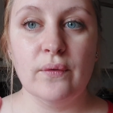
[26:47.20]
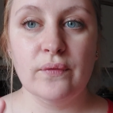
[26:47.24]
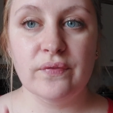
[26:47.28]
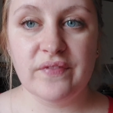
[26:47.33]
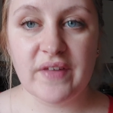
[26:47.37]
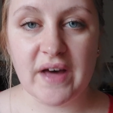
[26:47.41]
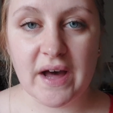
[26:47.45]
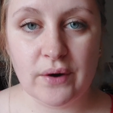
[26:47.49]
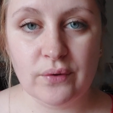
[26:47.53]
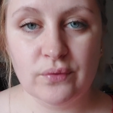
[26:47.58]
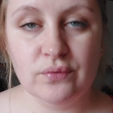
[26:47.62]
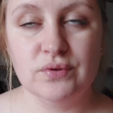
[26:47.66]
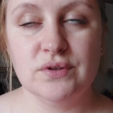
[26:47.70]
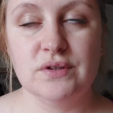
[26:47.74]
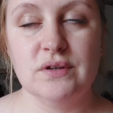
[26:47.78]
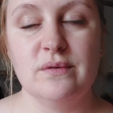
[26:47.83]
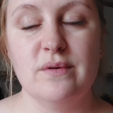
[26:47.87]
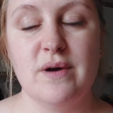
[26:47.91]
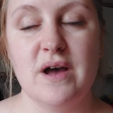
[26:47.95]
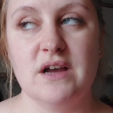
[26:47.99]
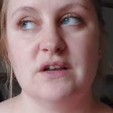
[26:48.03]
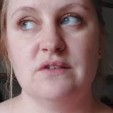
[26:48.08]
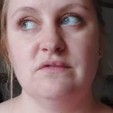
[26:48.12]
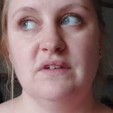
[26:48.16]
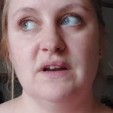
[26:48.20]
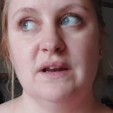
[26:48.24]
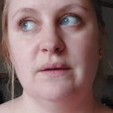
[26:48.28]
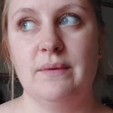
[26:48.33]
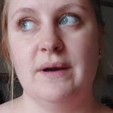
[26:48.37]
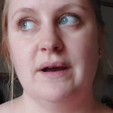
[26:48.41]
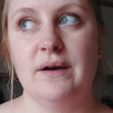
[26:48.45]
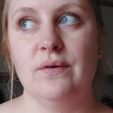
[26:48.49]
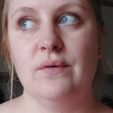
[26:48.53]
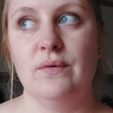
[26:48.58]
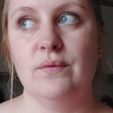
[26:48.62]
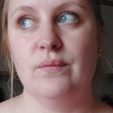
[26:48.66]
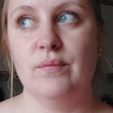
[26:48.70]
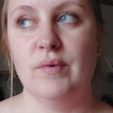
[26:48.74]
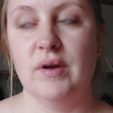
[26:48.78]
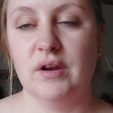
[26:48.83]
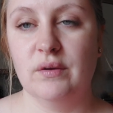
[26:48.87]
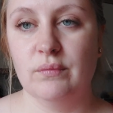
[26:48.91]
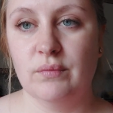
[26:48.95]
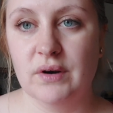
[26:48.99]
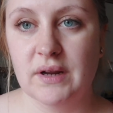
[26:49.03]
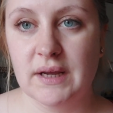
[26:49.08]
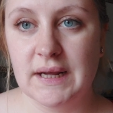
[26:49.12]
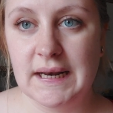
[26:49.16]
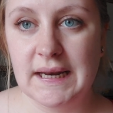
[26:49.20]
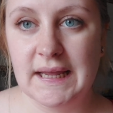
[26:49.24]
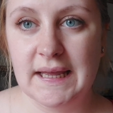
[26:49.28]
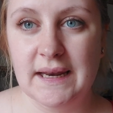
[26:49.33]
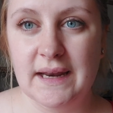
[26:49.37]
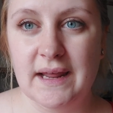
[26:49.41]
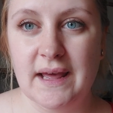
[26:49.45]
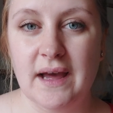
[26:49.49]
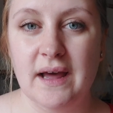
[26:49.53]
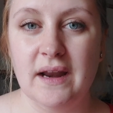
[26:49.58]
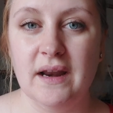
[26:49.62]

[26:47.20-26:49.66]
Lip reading: That also works really well when you want to clean it,